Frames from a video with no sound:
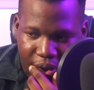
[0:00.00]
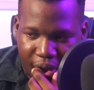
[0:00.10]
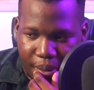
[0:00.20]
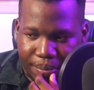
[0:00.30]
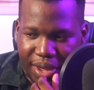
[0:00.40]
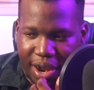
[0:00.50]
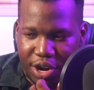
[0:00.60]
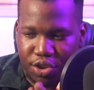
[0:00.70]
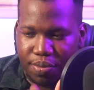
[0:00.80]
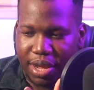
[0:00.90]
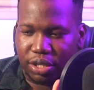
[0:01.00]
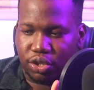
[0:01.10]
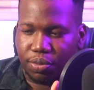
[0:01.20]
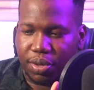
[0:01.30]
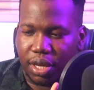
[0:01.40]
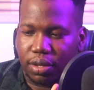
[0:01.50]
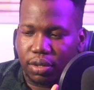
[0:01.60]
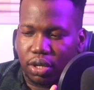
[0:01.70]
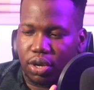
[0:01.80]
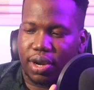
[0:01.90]
Are you meant to be
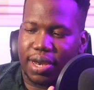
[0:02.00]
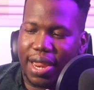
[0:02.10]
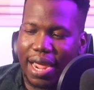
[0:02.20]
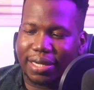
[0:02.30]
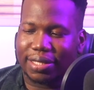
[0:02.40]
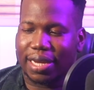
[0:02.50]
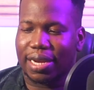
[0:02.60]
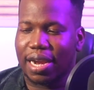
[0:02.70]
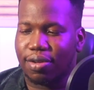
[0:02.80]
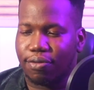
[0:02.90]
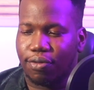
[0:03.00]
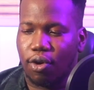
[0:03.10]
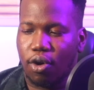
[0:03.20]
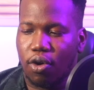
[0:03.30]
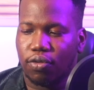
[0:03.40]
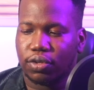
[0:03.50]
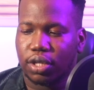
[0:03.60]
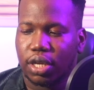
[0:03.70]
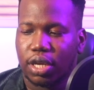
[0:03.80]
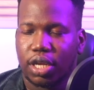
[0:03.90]
connected and involved